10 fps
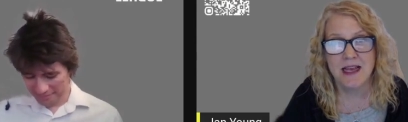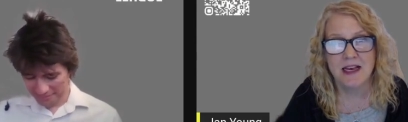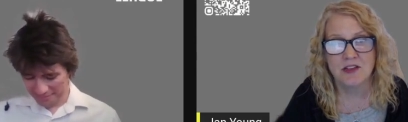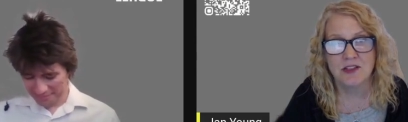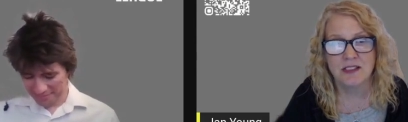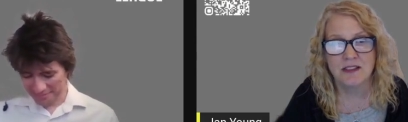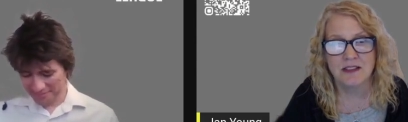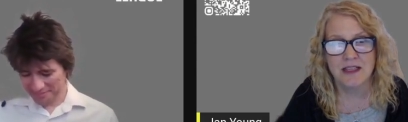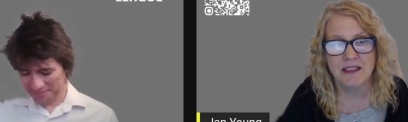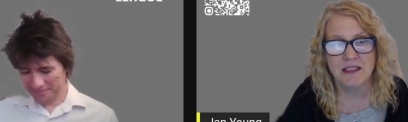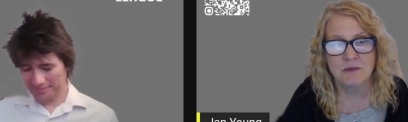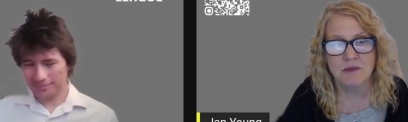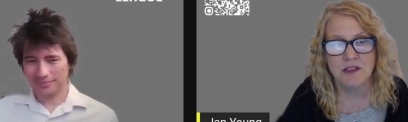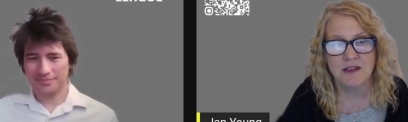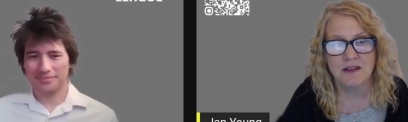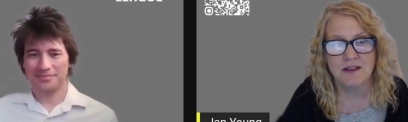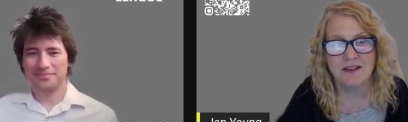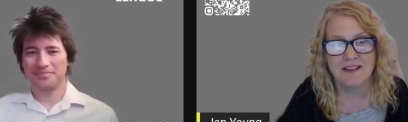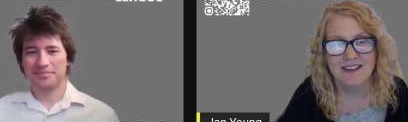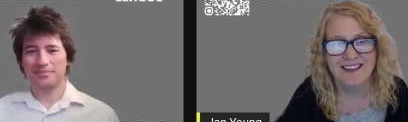Speaker 1: actually that that's something
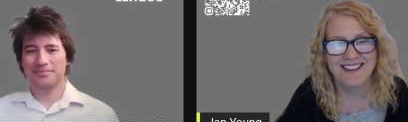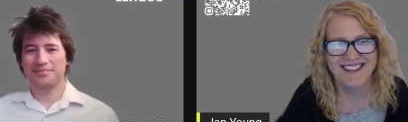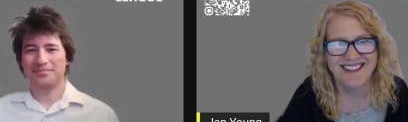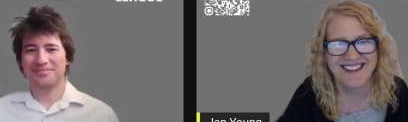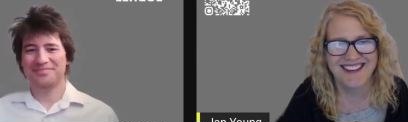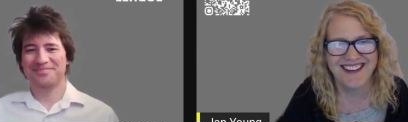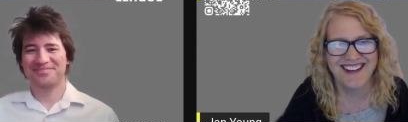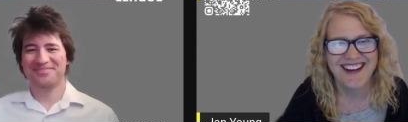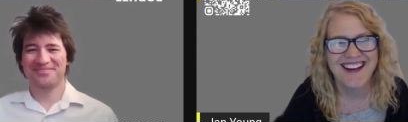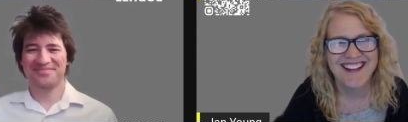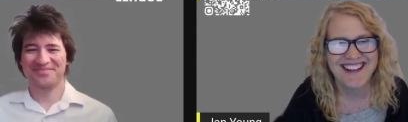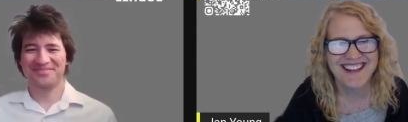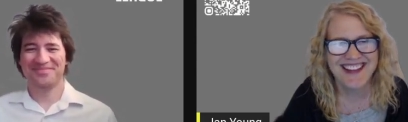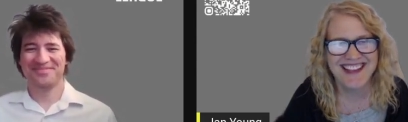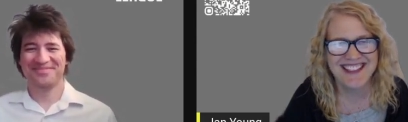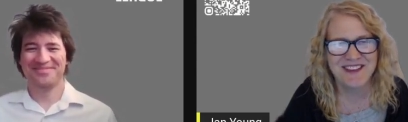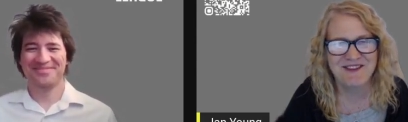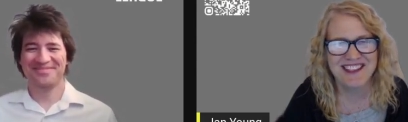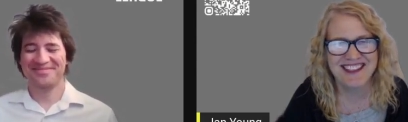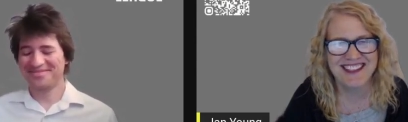
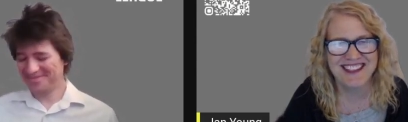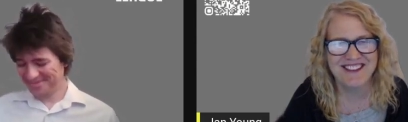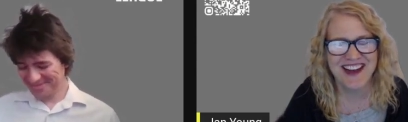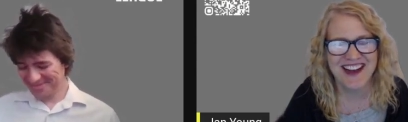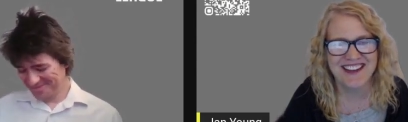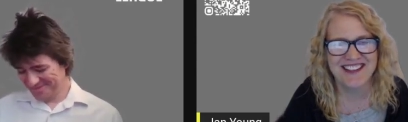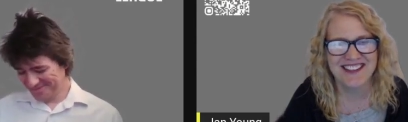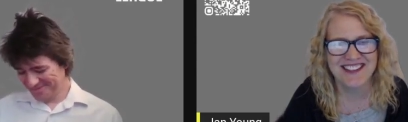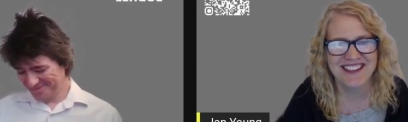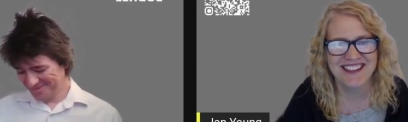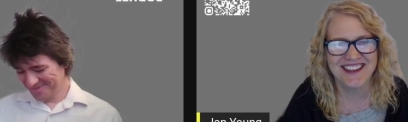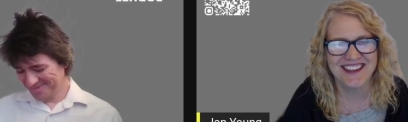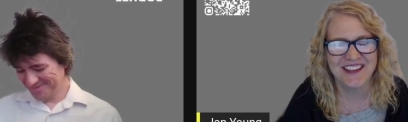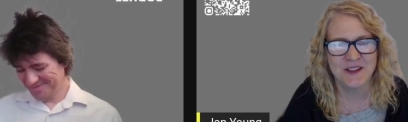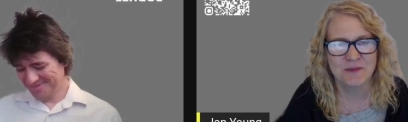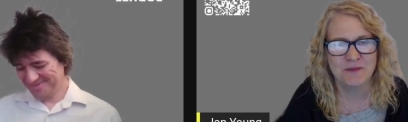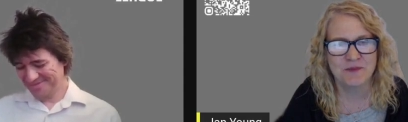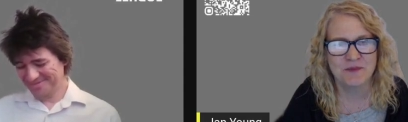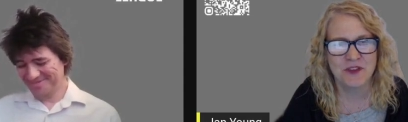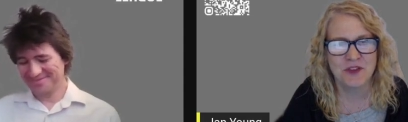that you actually
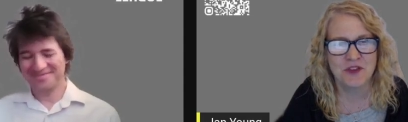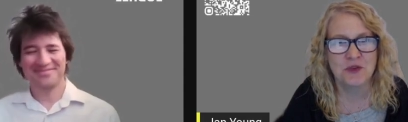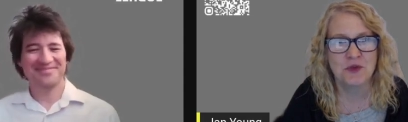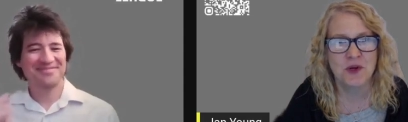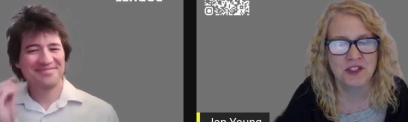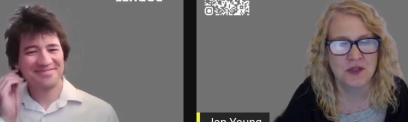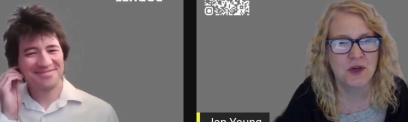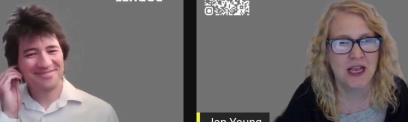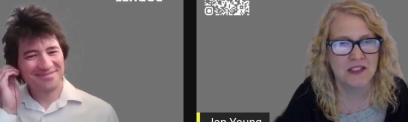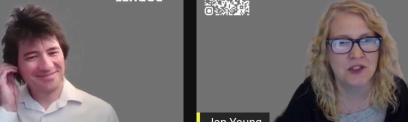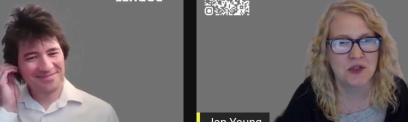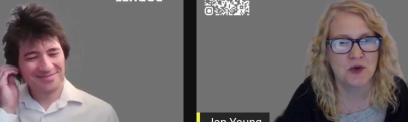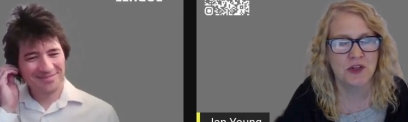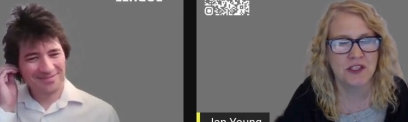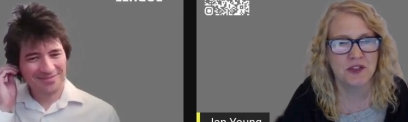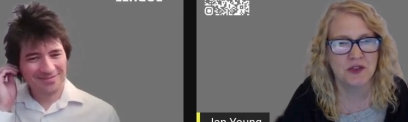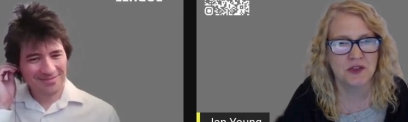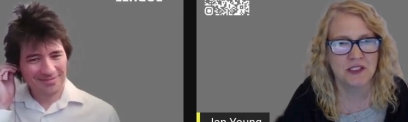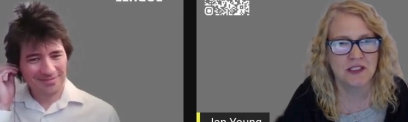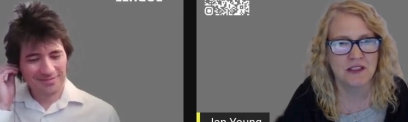do as a score
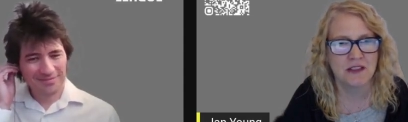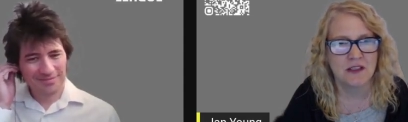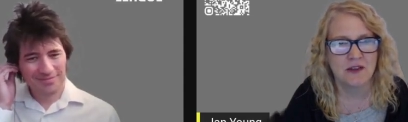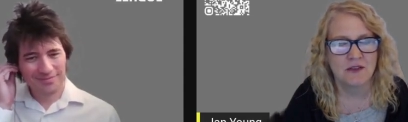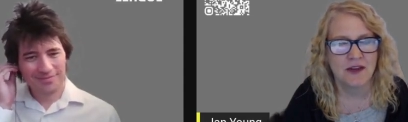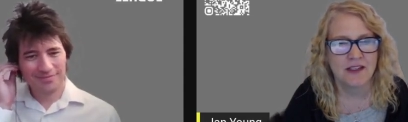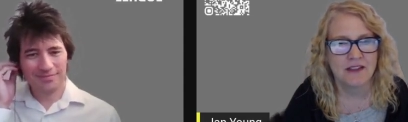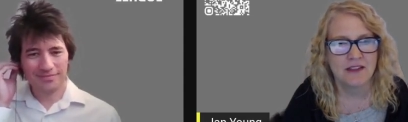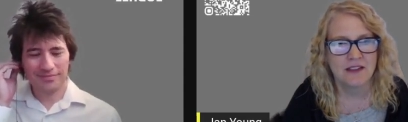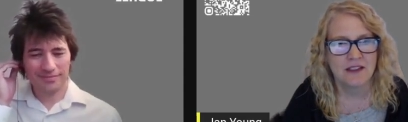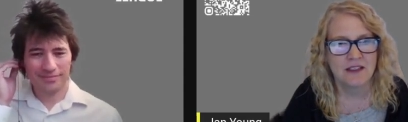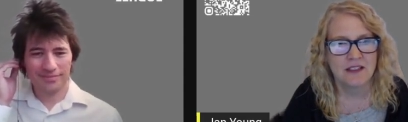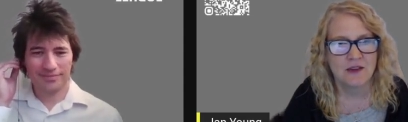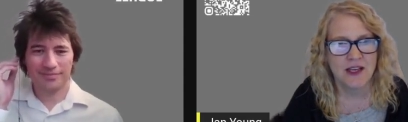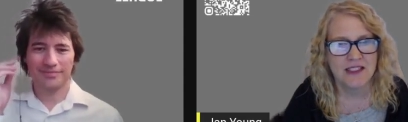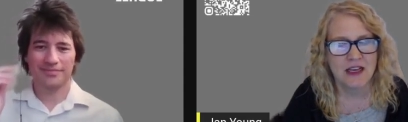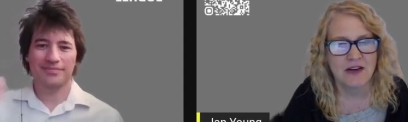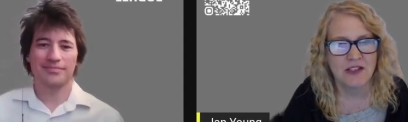internally, right? So that's how I